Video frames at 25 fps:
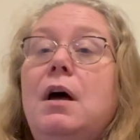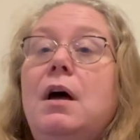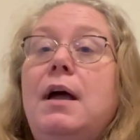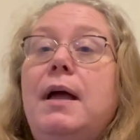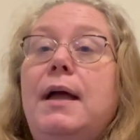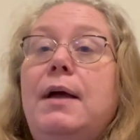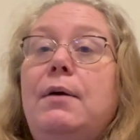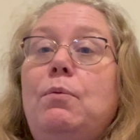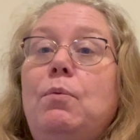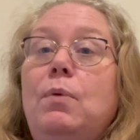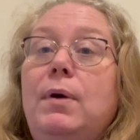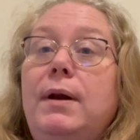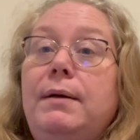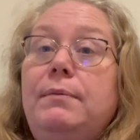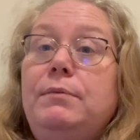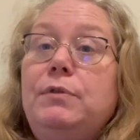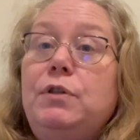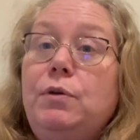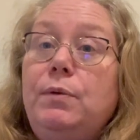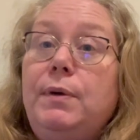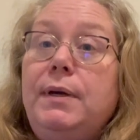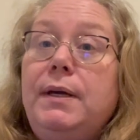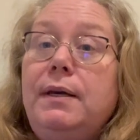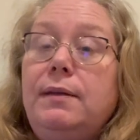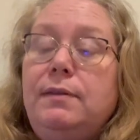And what I'm
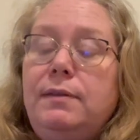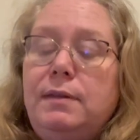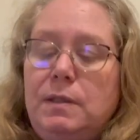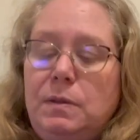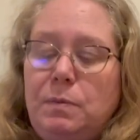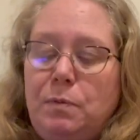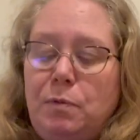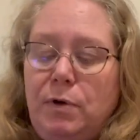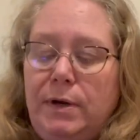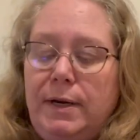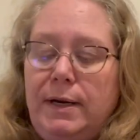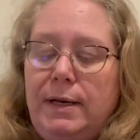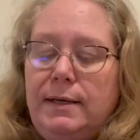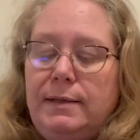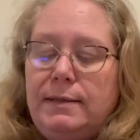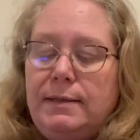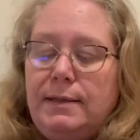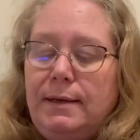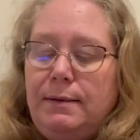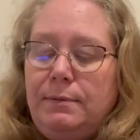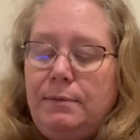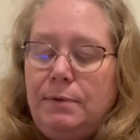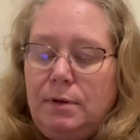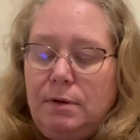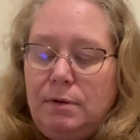doing at this point is
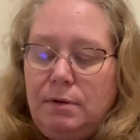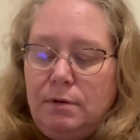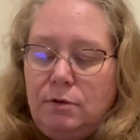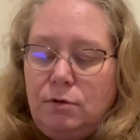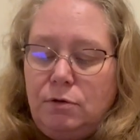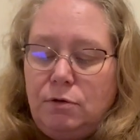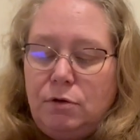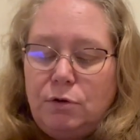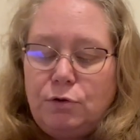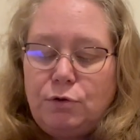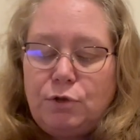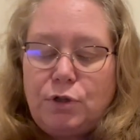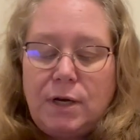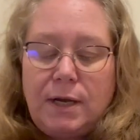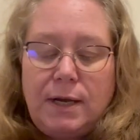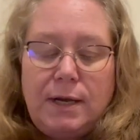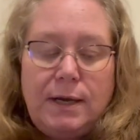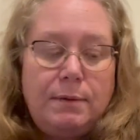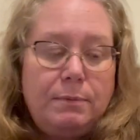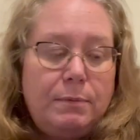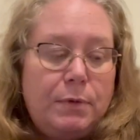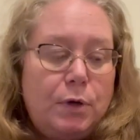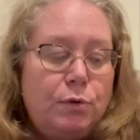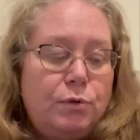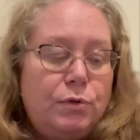I'm
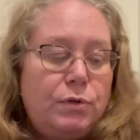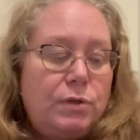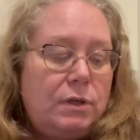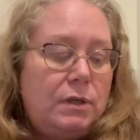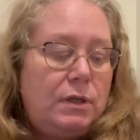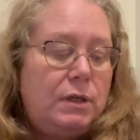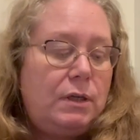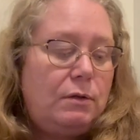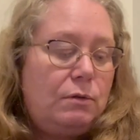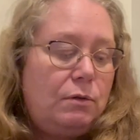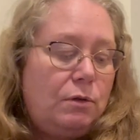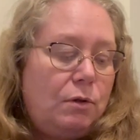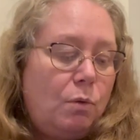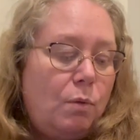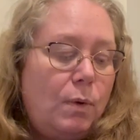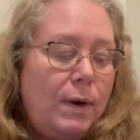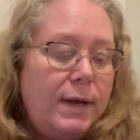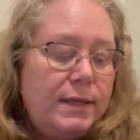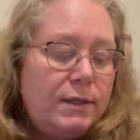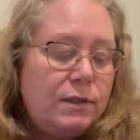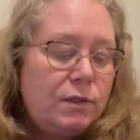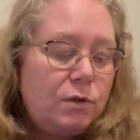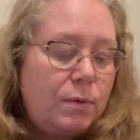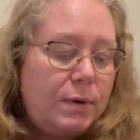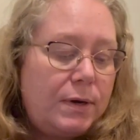crocheting mostly the
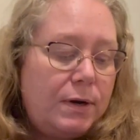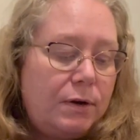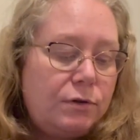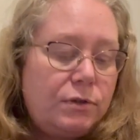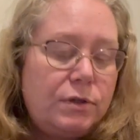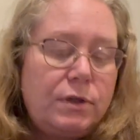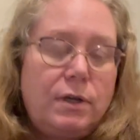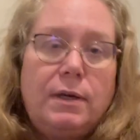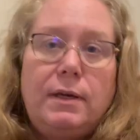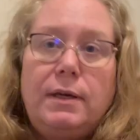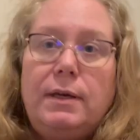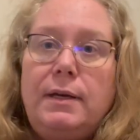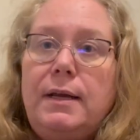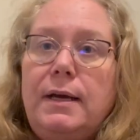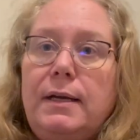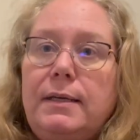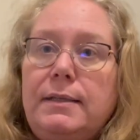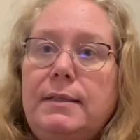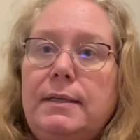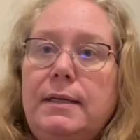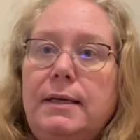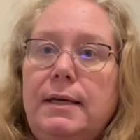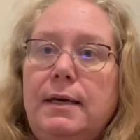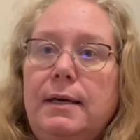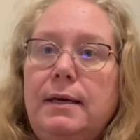white squares and
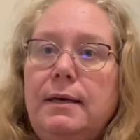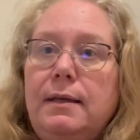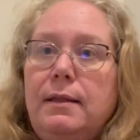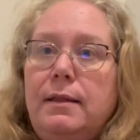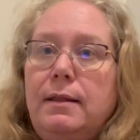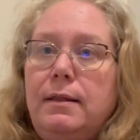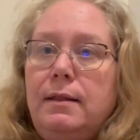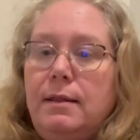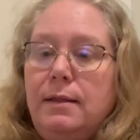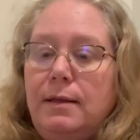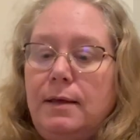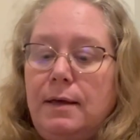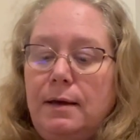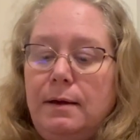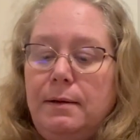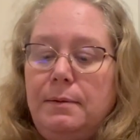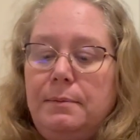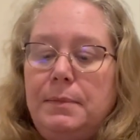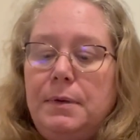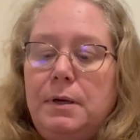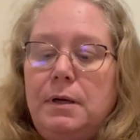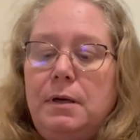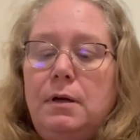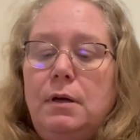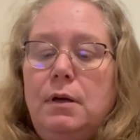connecting
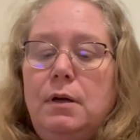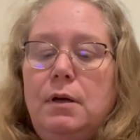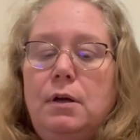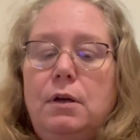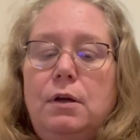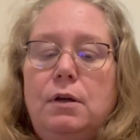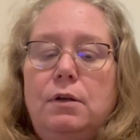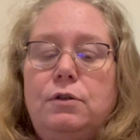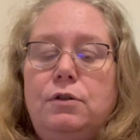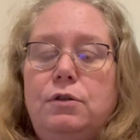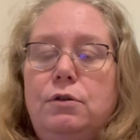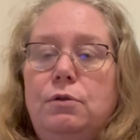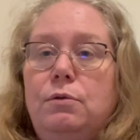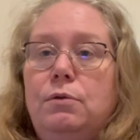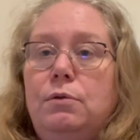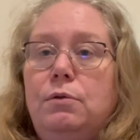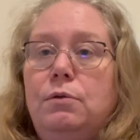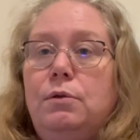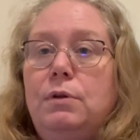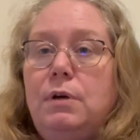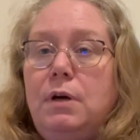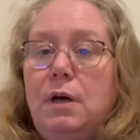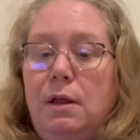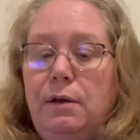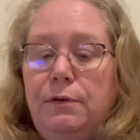them to
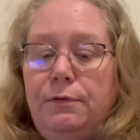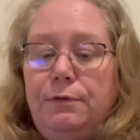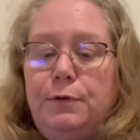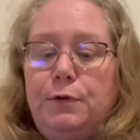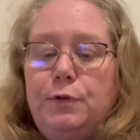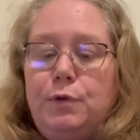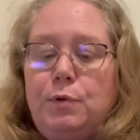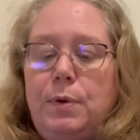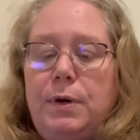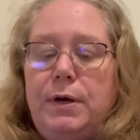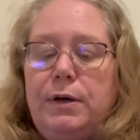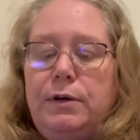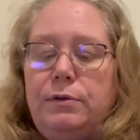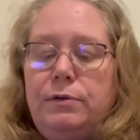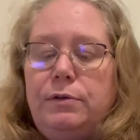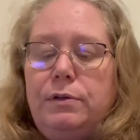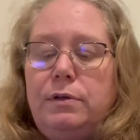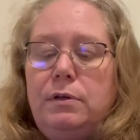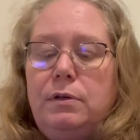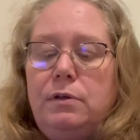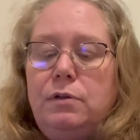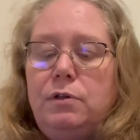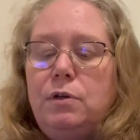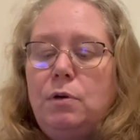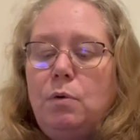the colorful squares.
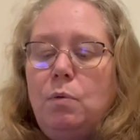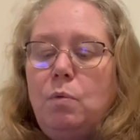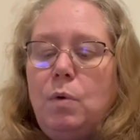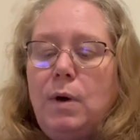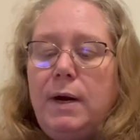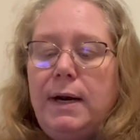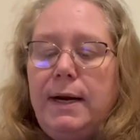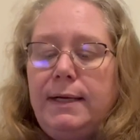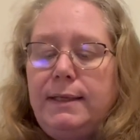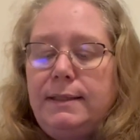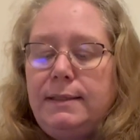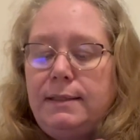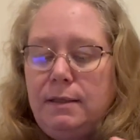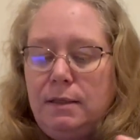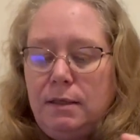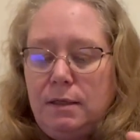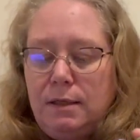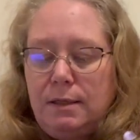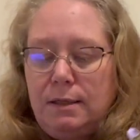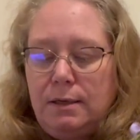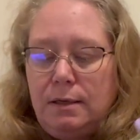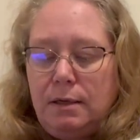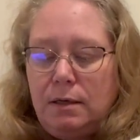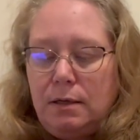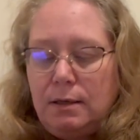So what I
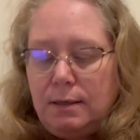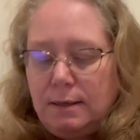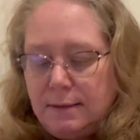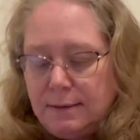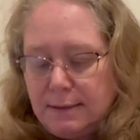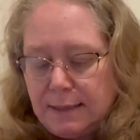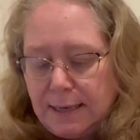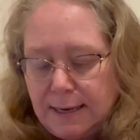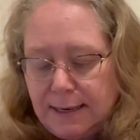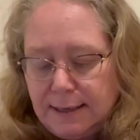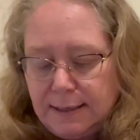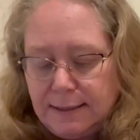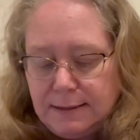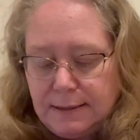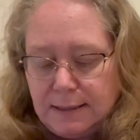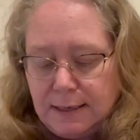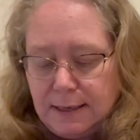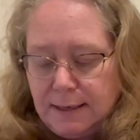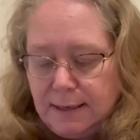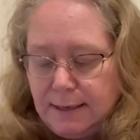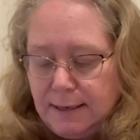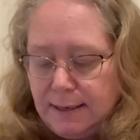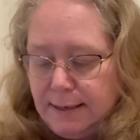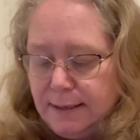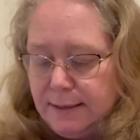did is as
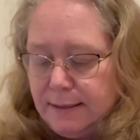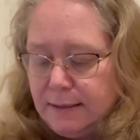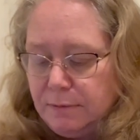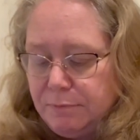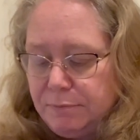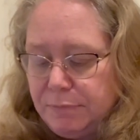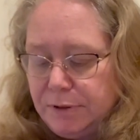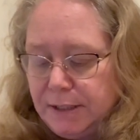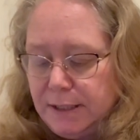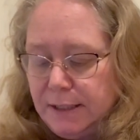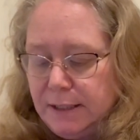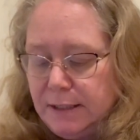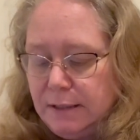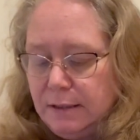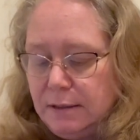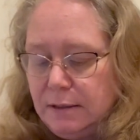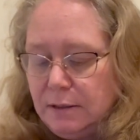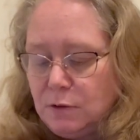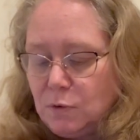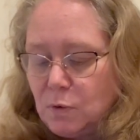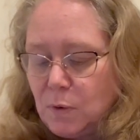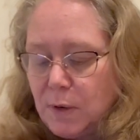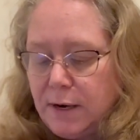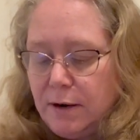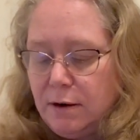I completed a
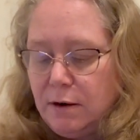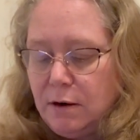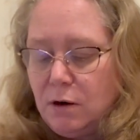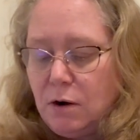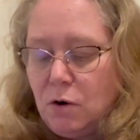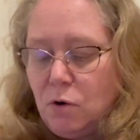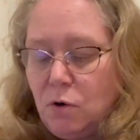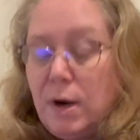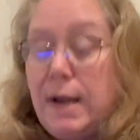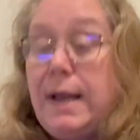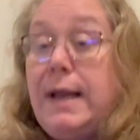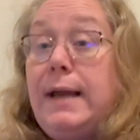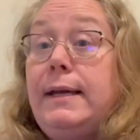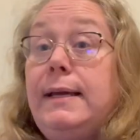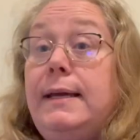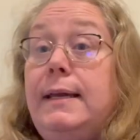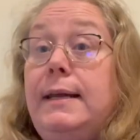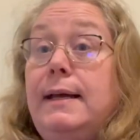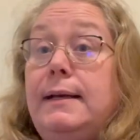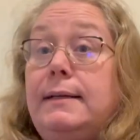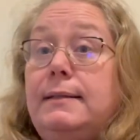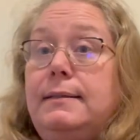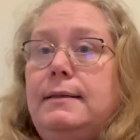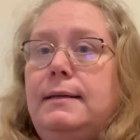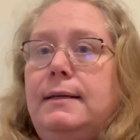square and
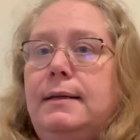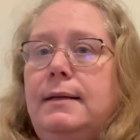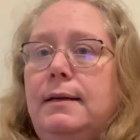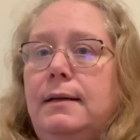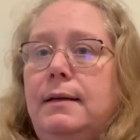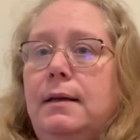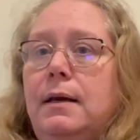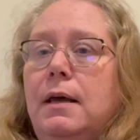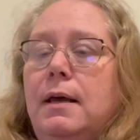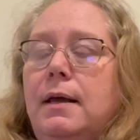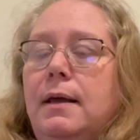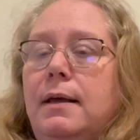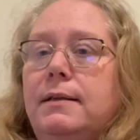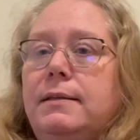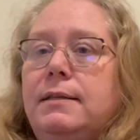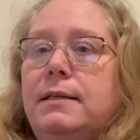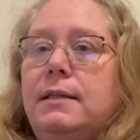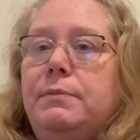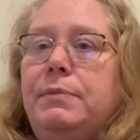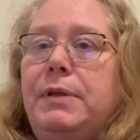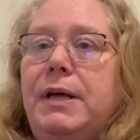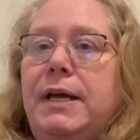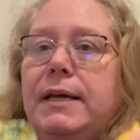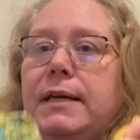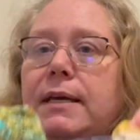connected it to the
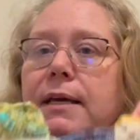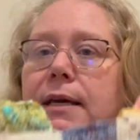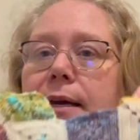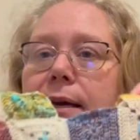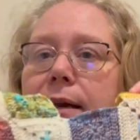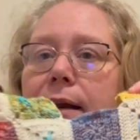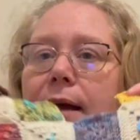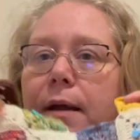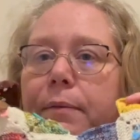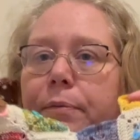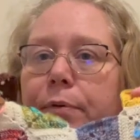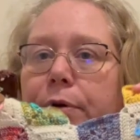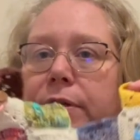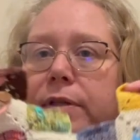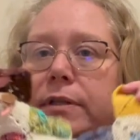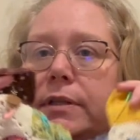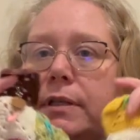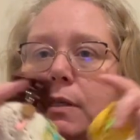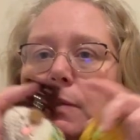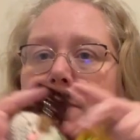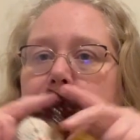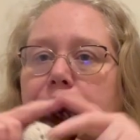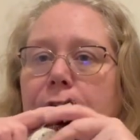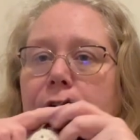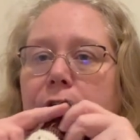blanket, I put a
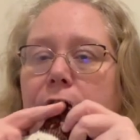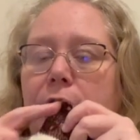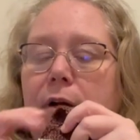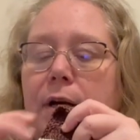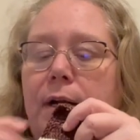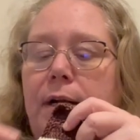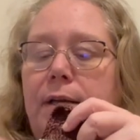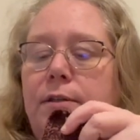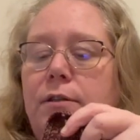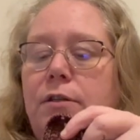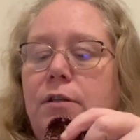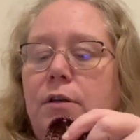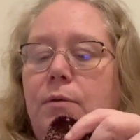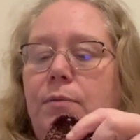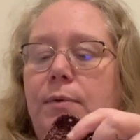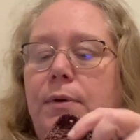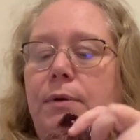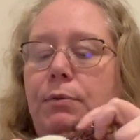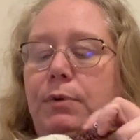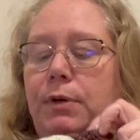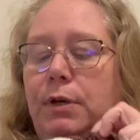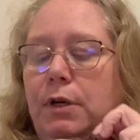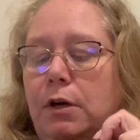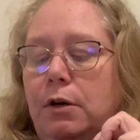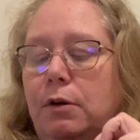stitch marker on it so we
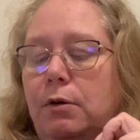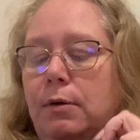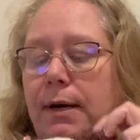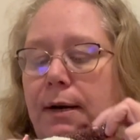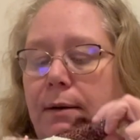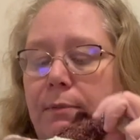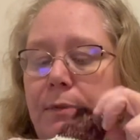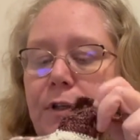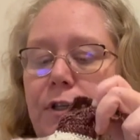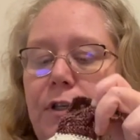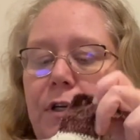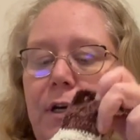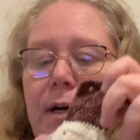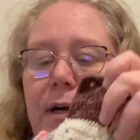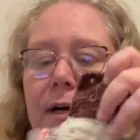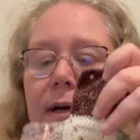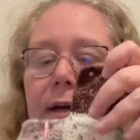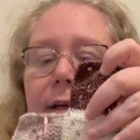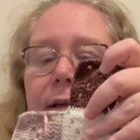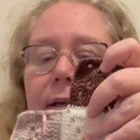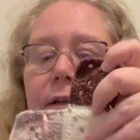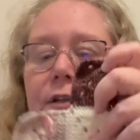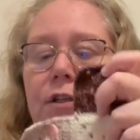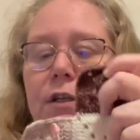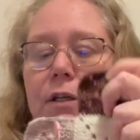would know how much I
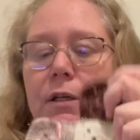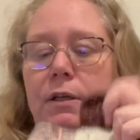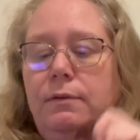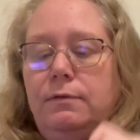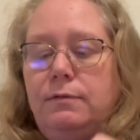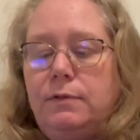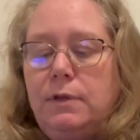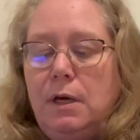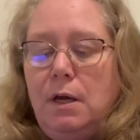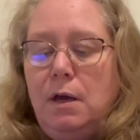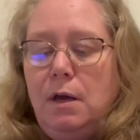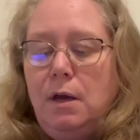achieved.